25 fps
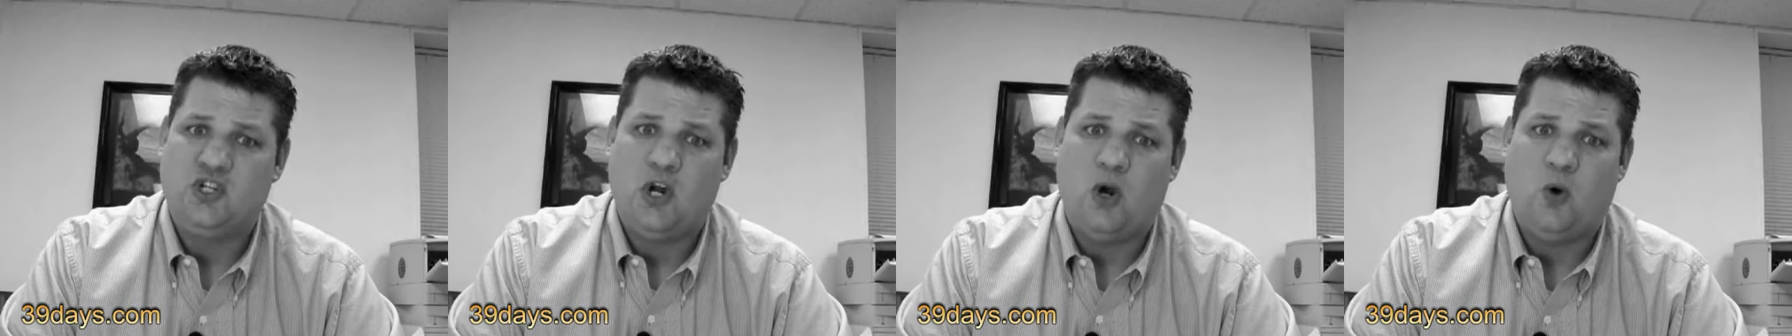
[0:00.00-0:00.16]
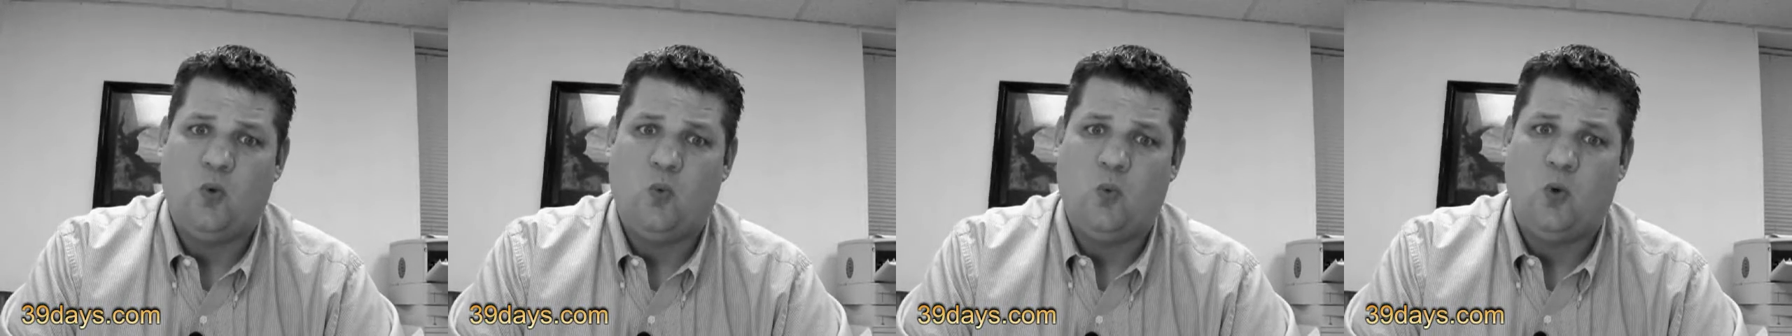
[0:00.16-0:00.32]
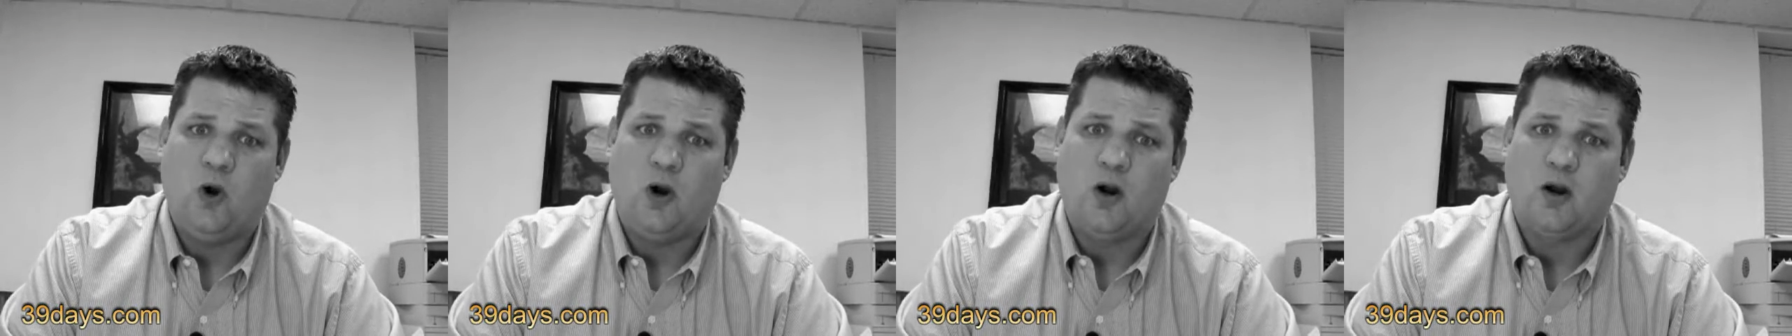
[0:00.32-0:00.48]

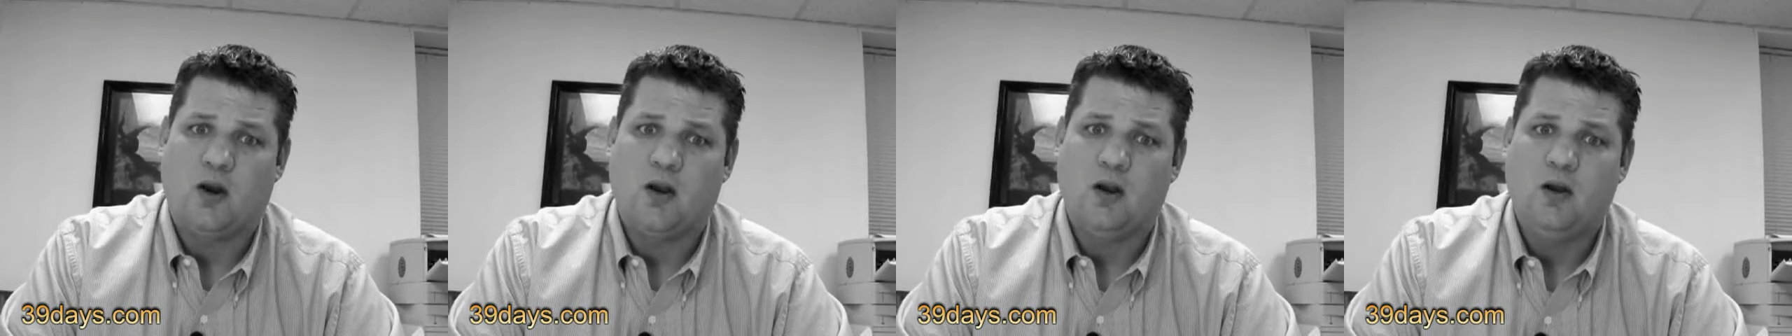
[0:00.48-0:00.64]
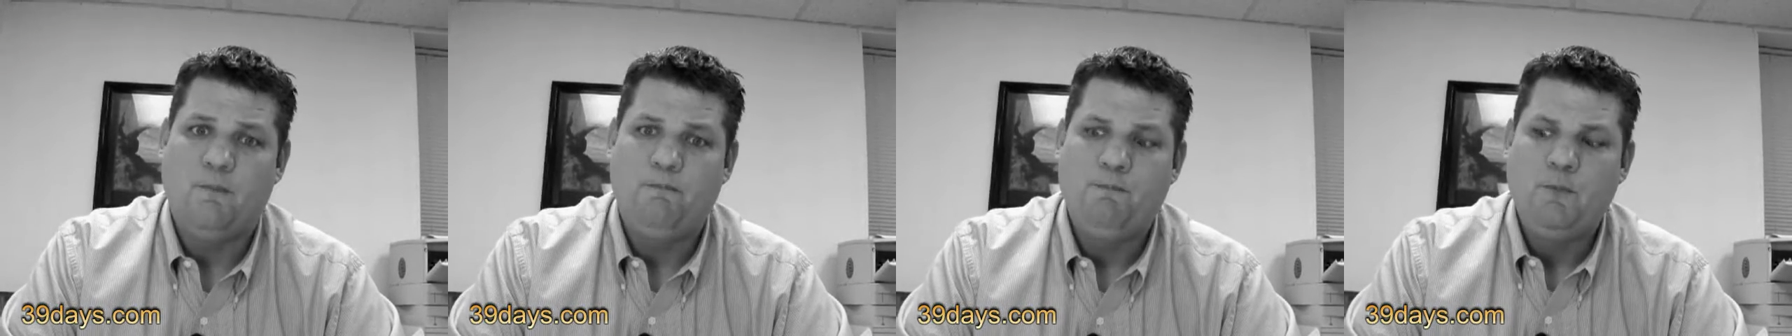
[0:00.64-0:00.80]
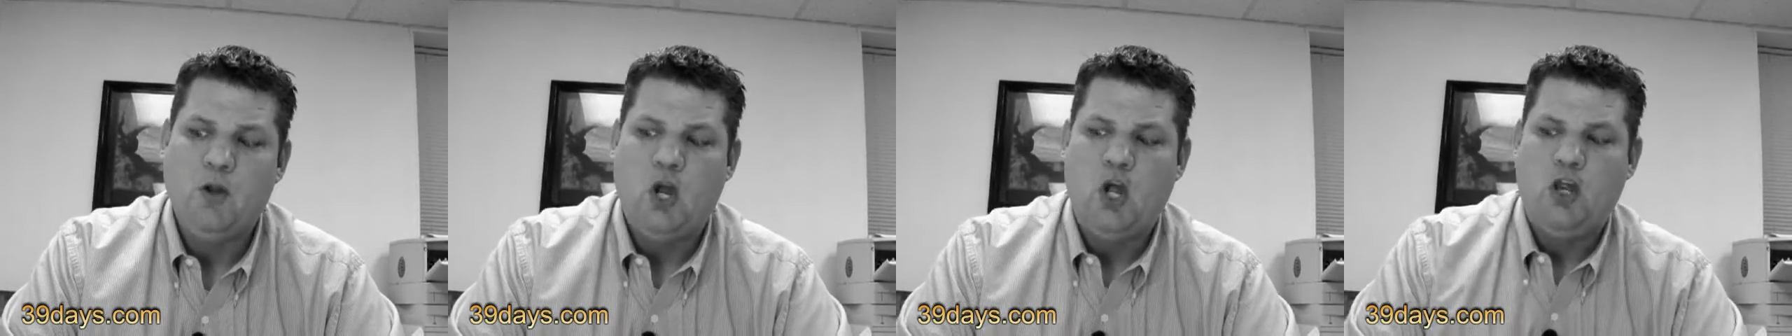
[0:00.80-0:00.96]
don't work.
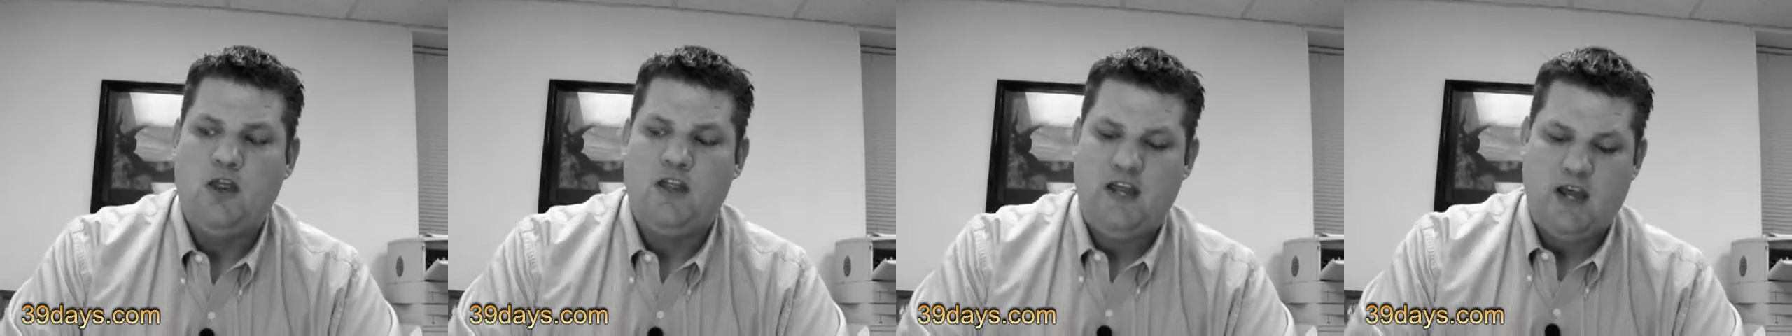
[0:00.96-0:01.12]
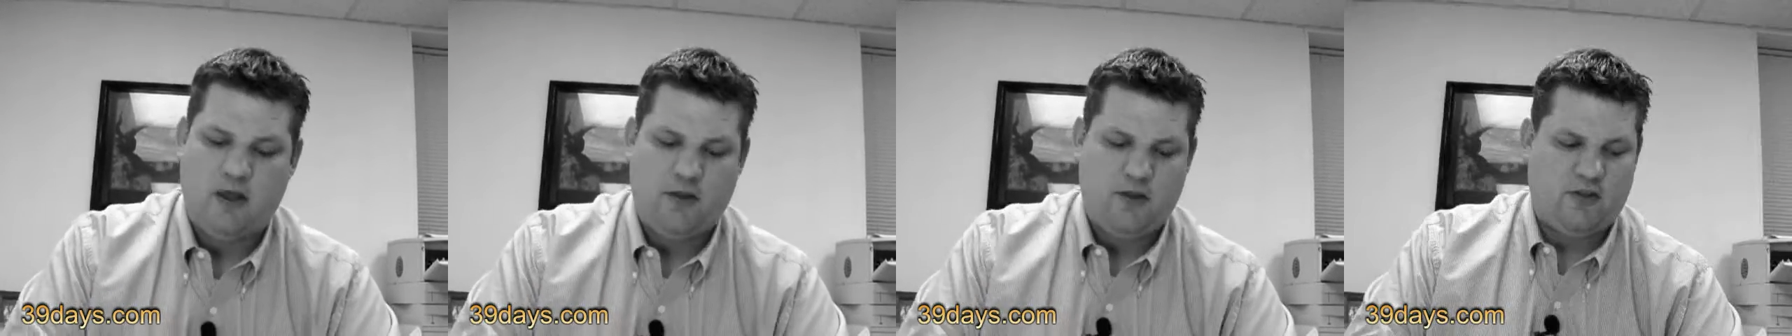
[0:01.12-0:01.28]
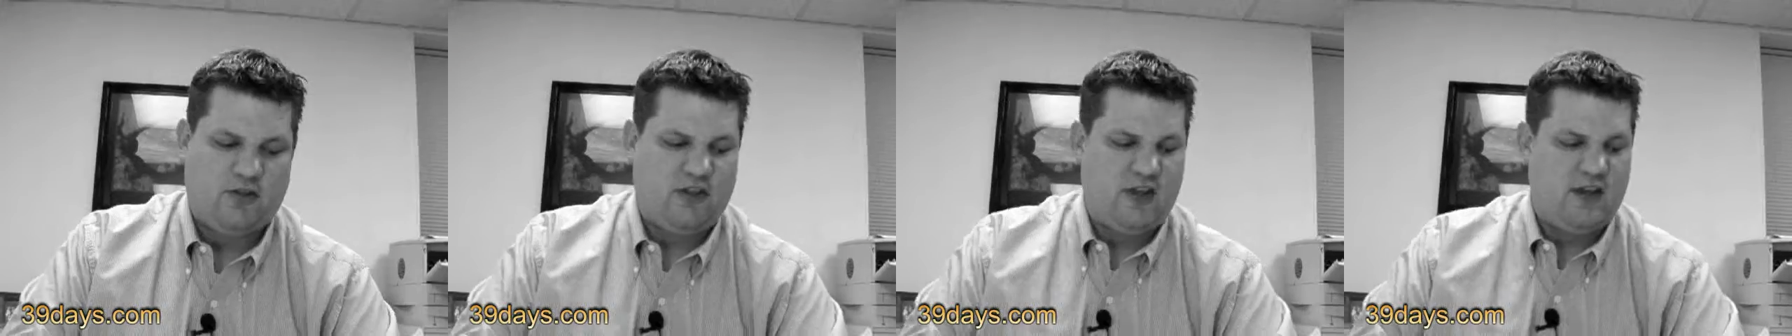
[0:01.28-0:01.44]
The
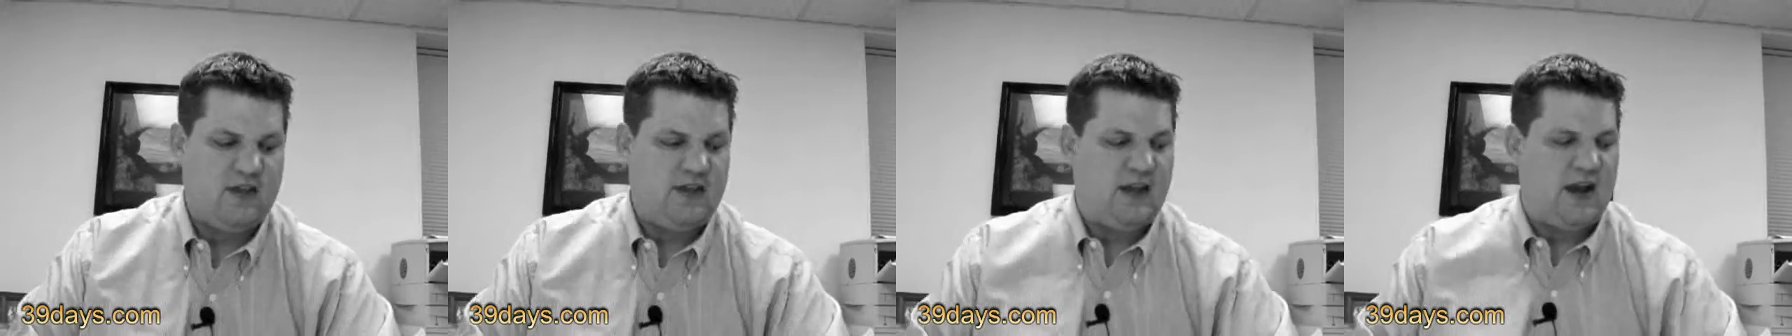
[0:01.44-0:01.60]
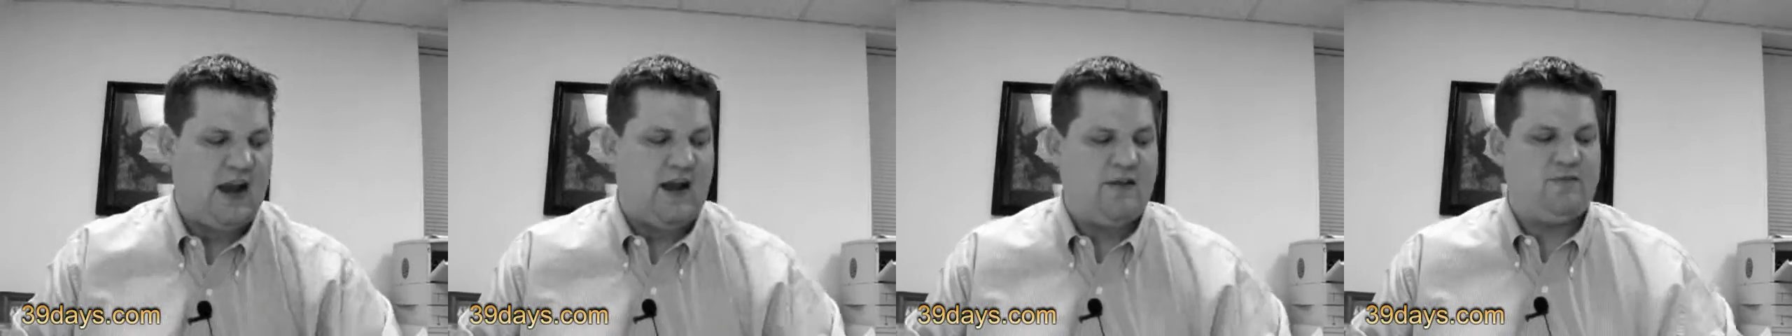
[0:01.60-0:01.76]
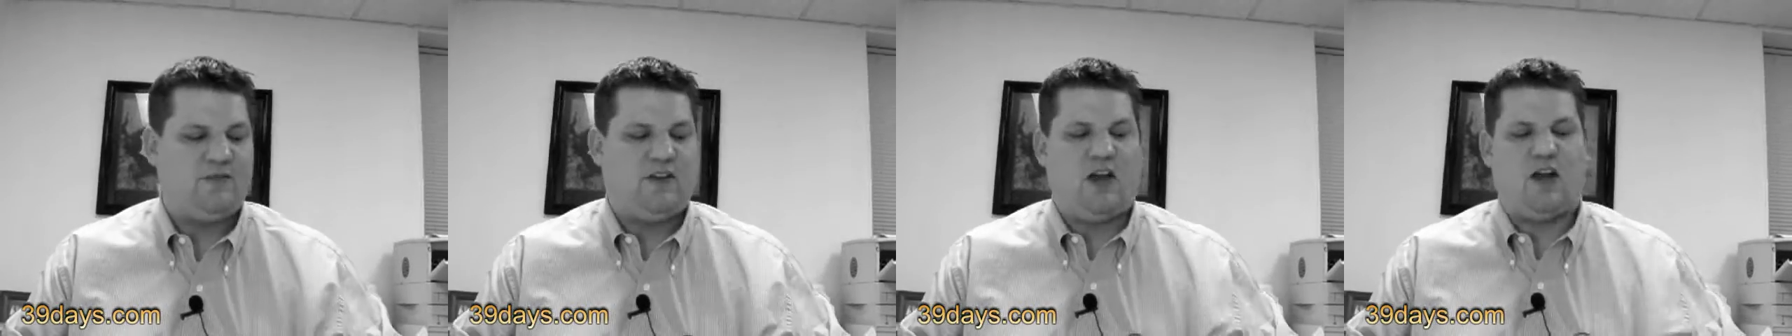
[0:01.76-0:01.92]
other thing that I